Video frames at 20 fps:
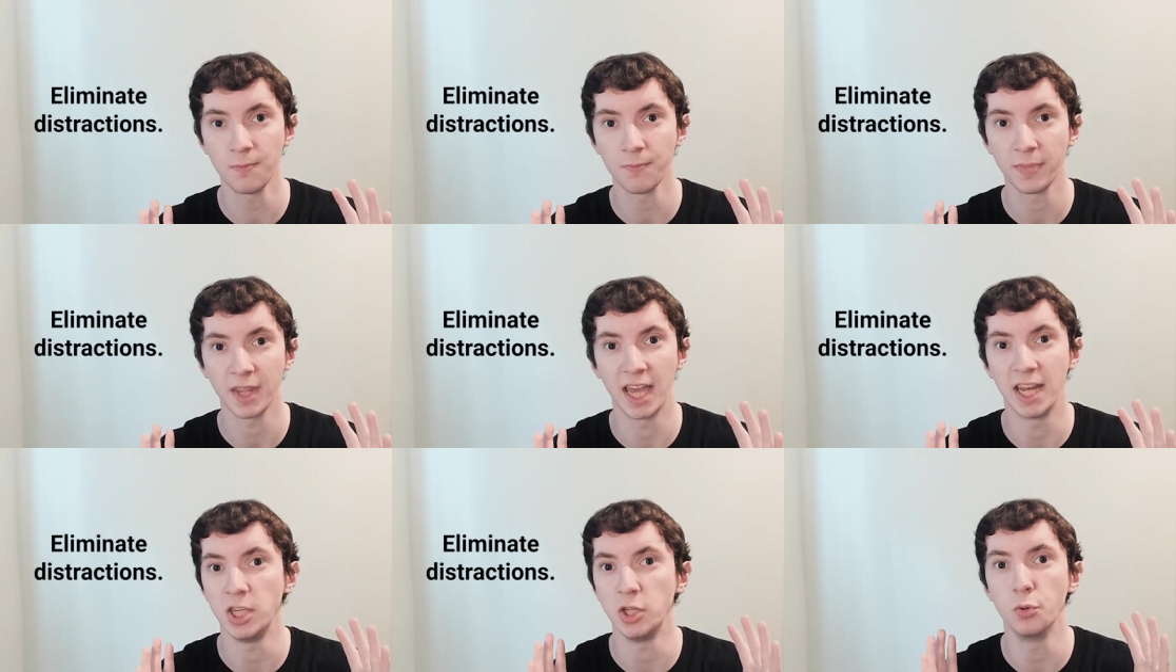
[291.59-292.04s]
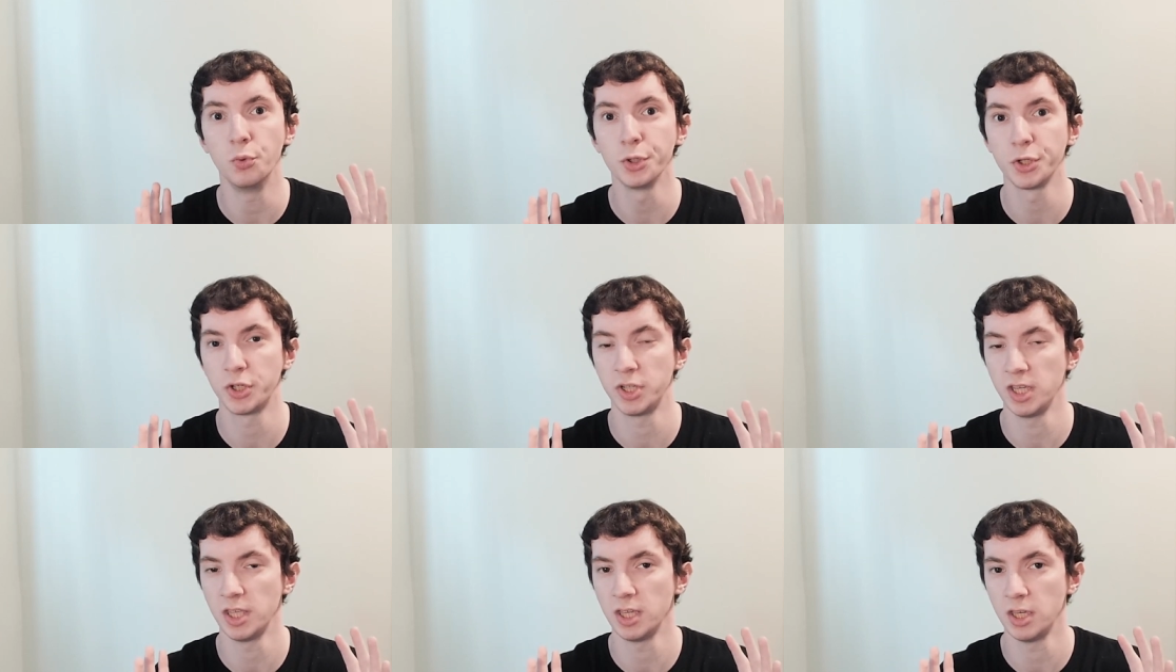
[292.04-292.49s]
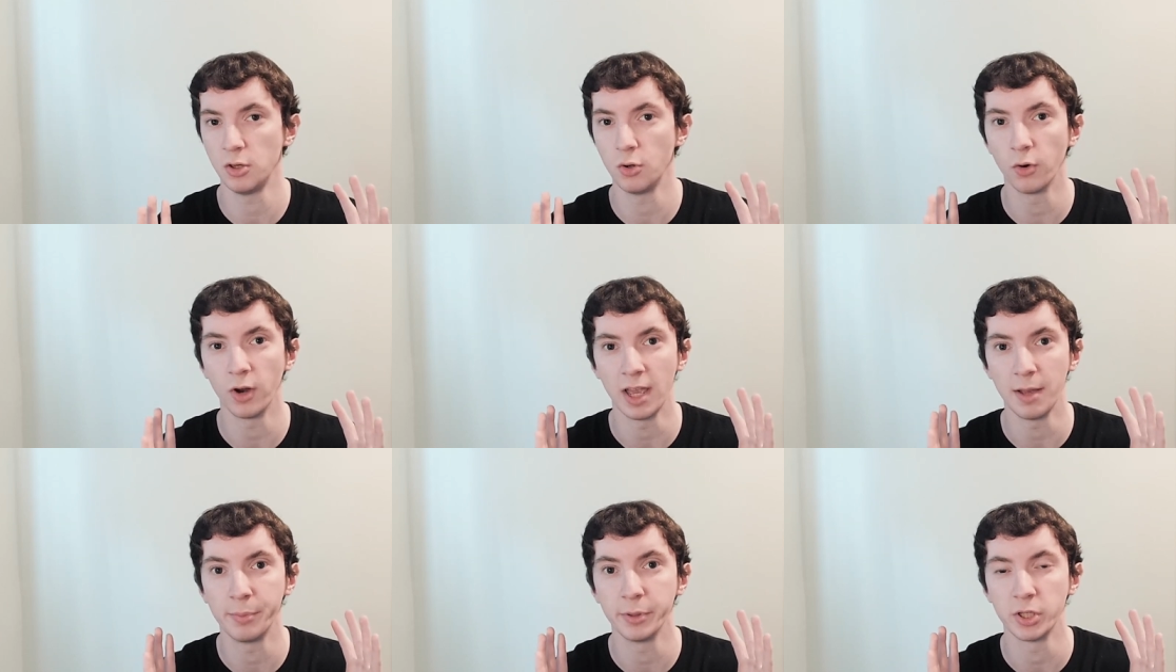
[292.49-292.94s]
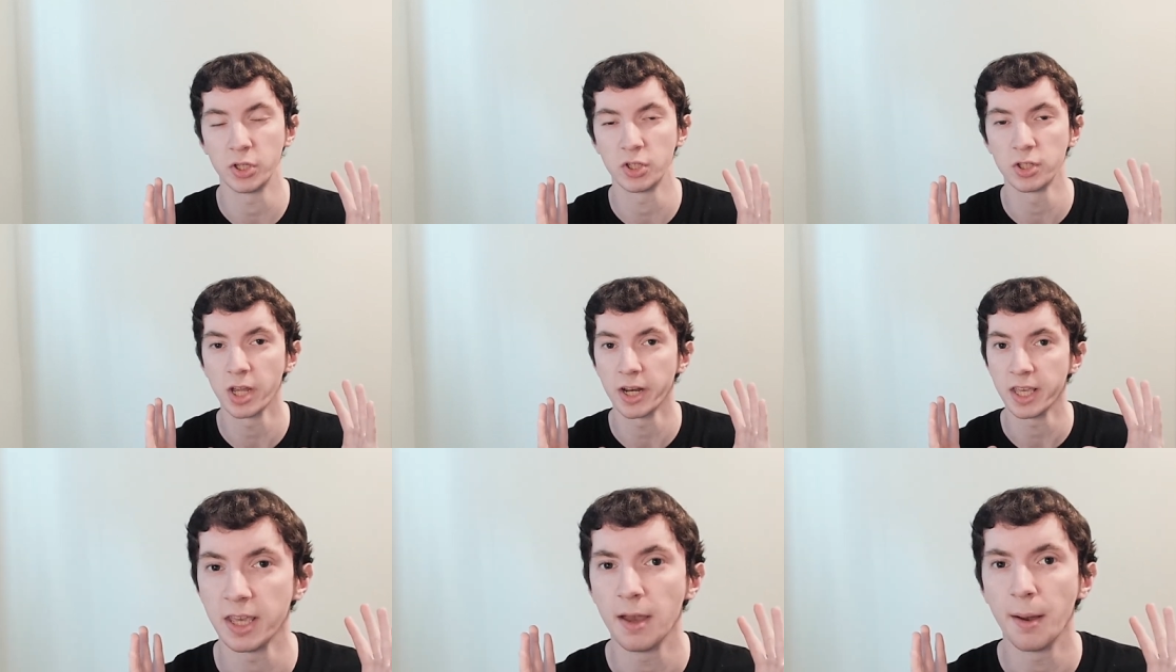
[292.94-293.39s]
and you will see that you are able to
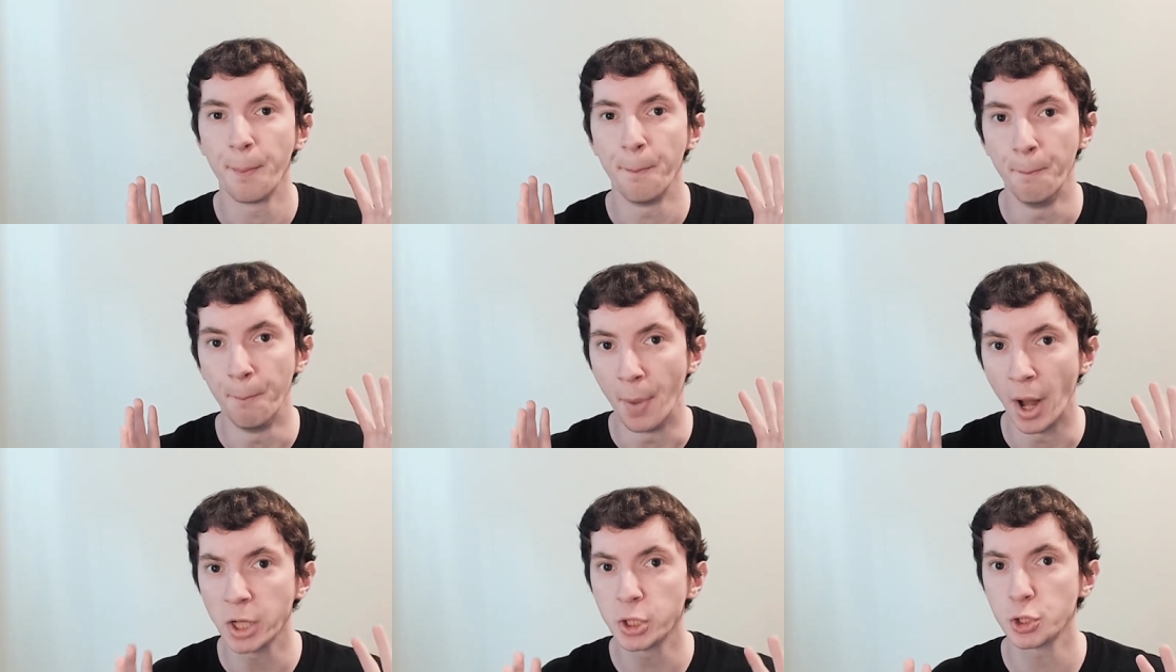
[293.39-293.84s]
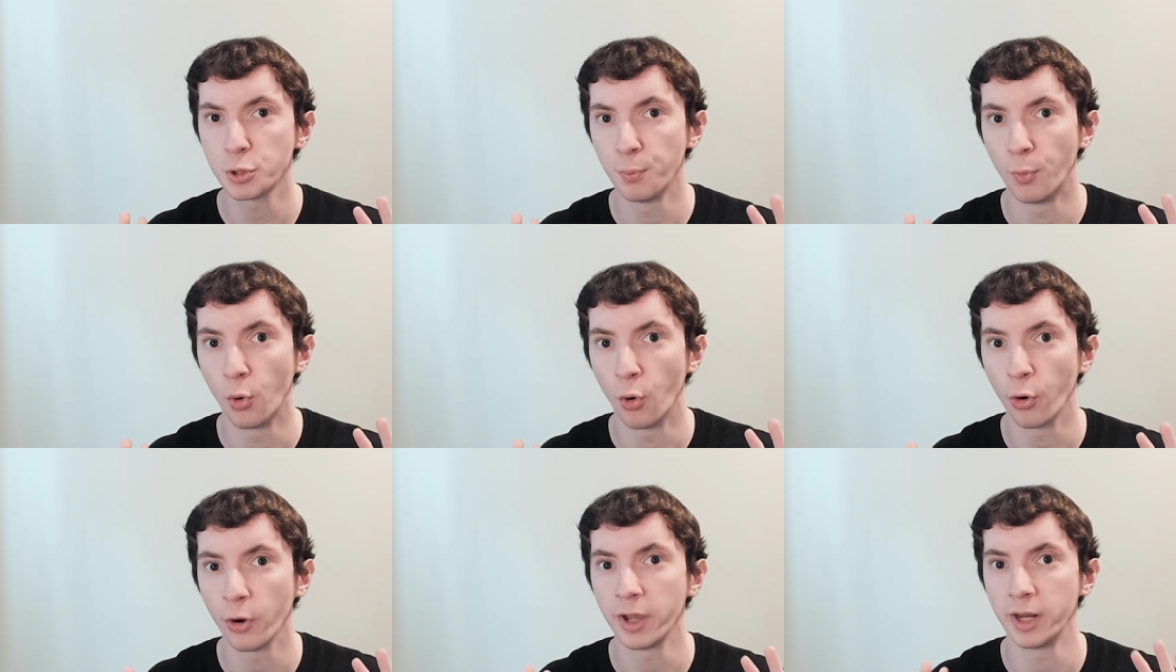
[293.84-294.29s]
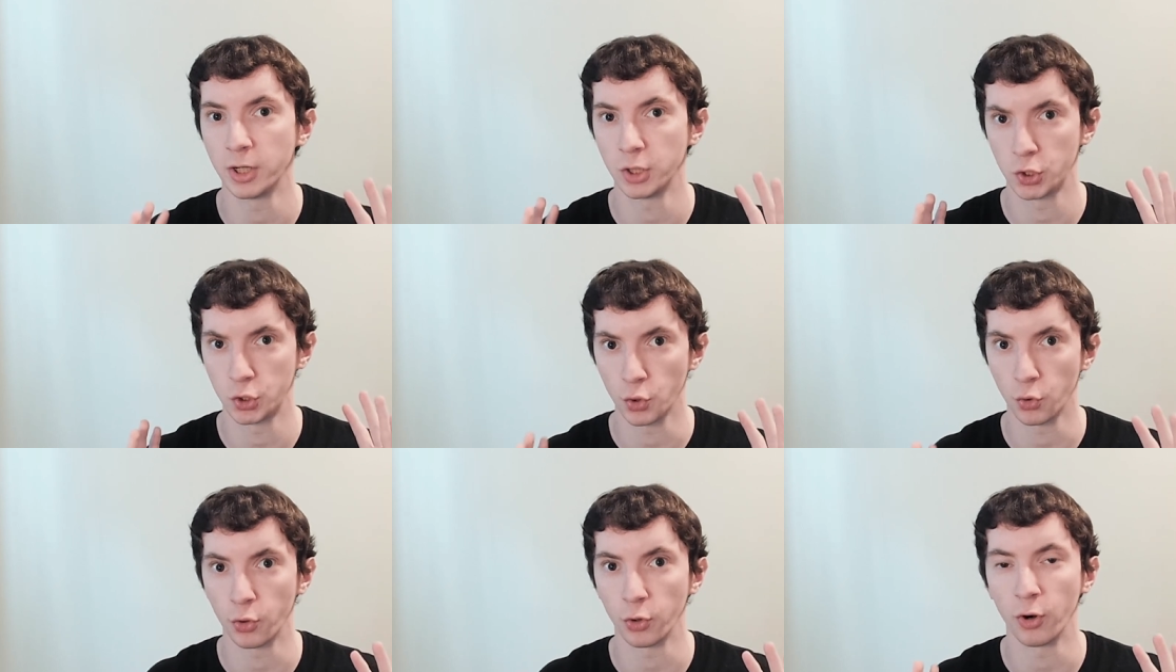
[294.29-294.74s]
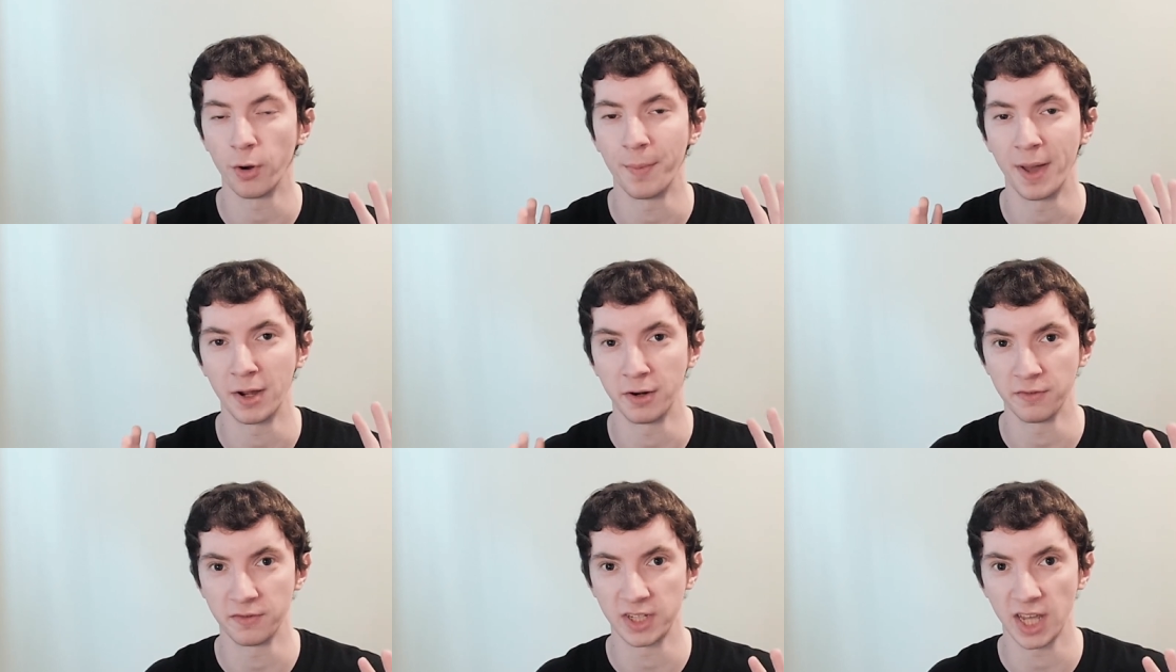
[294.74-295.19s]
study much more in a shorter
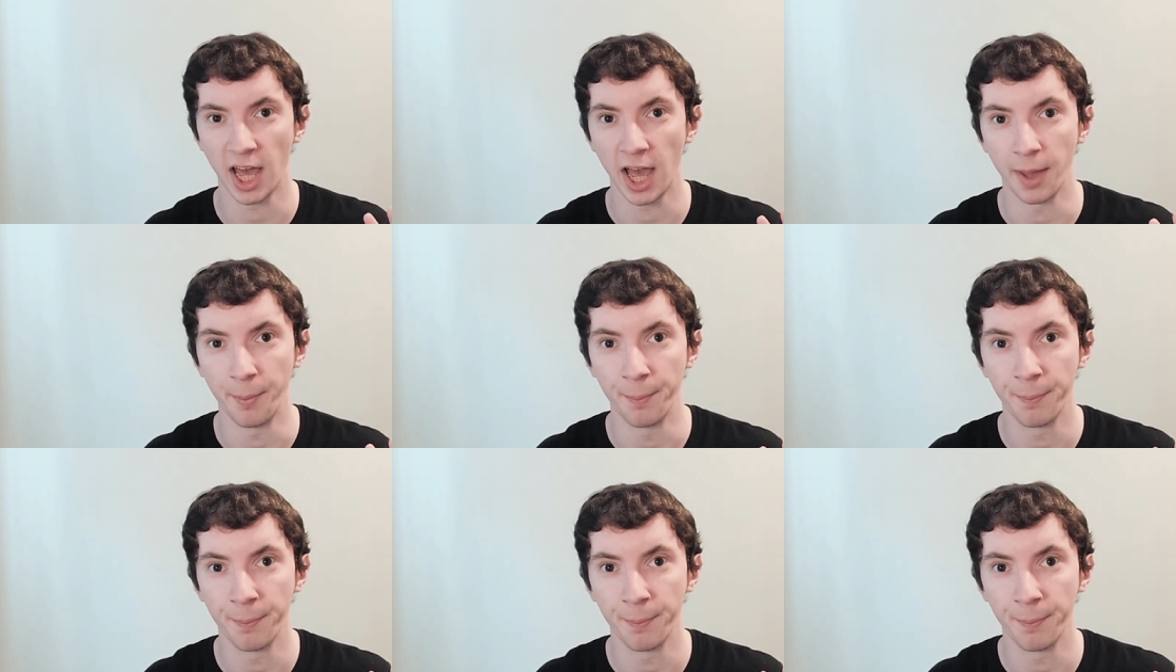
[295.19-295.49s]
amount of time.